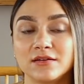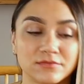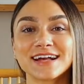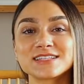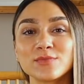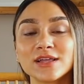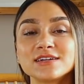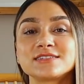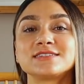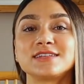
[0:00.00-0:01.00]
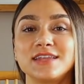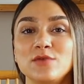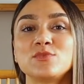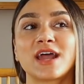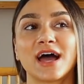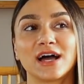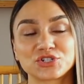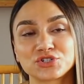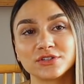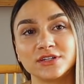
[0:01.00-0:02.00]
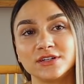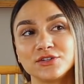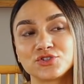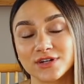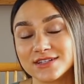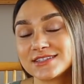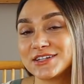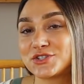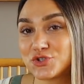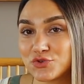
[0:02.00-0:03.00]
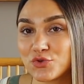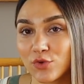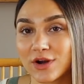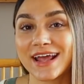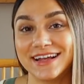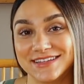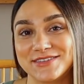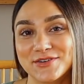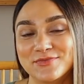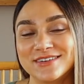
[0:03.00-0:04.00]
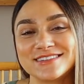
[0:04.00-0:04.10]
Next on my list is a name that actually translates to the word handsome.